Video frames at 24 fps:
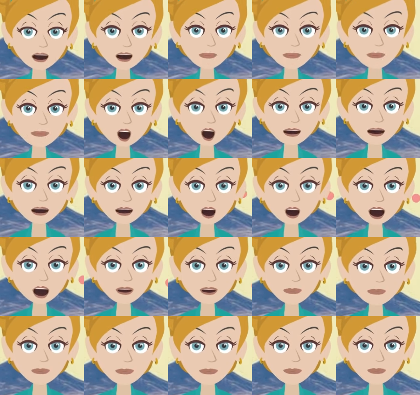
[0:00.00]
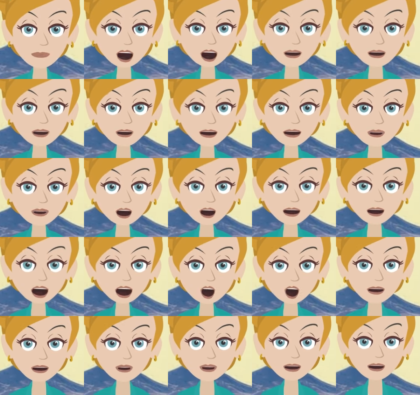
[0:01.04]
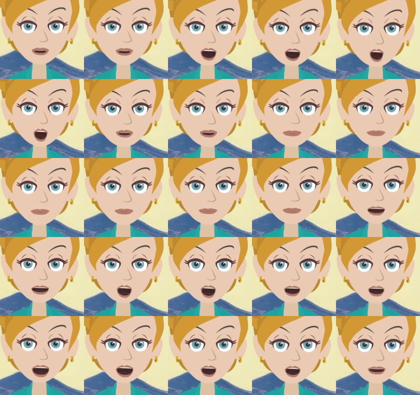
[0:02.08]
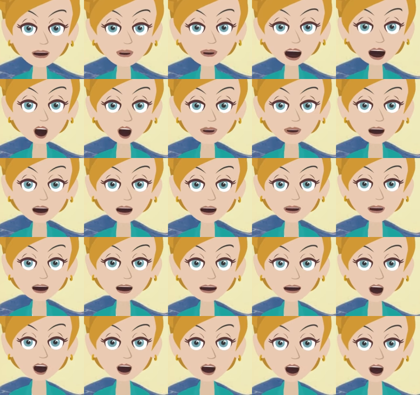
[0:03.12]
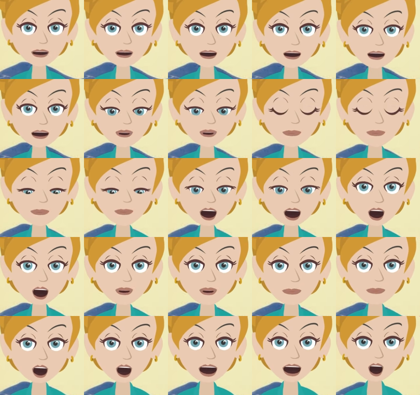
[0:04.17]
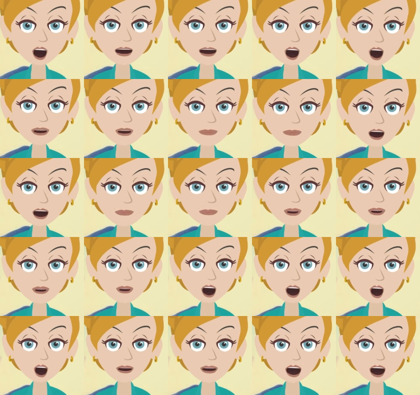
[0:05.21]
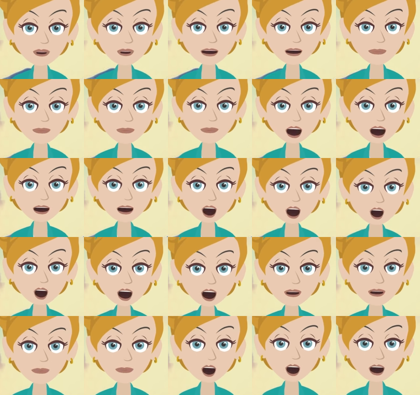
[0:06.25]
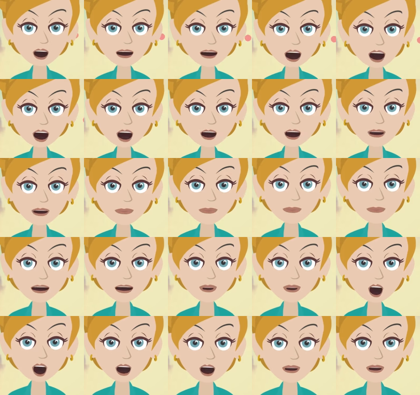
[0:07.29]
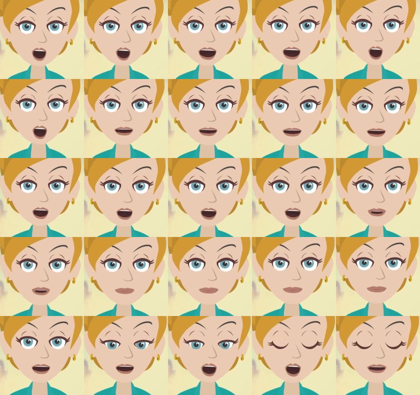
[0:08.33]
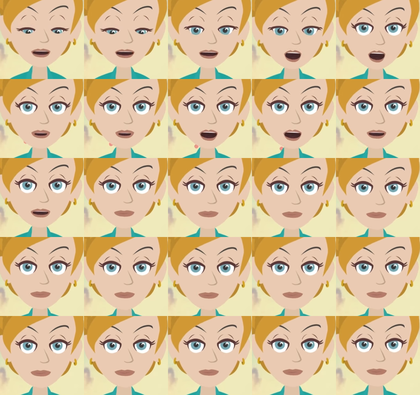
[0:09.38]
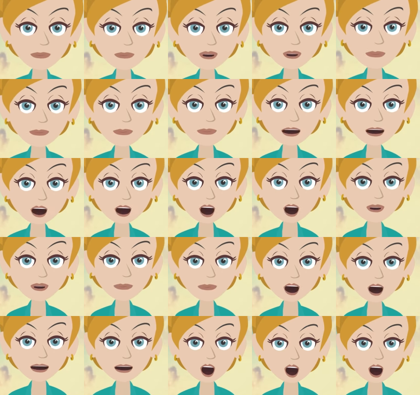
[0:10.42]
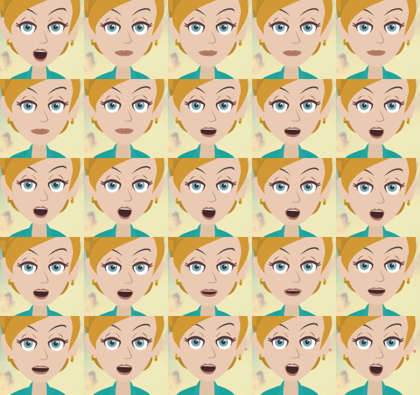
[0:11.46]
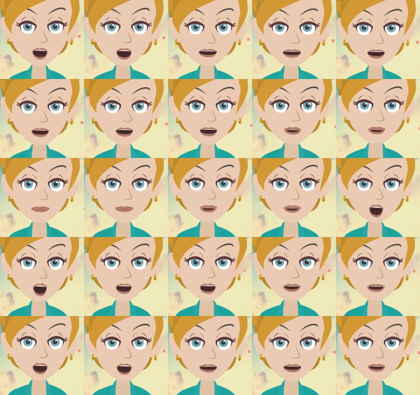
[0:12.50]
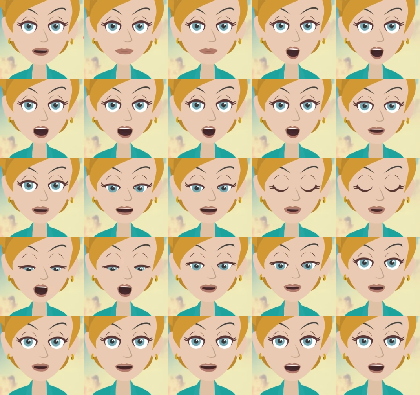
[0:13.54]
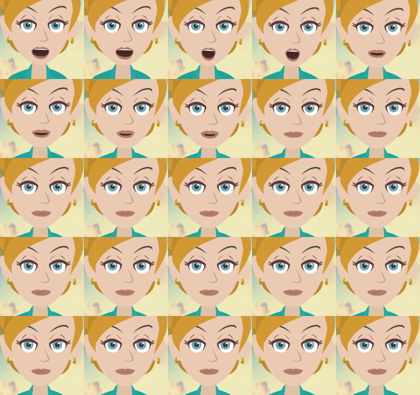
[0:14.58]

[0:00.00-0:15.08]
that hinders what you do want. And so in that birthing of desire, there is always a pure rocket for a moment and then a sort of muddy mixture of vibration. And the sooner you get out of the muddy mixture into the clarity of what you want,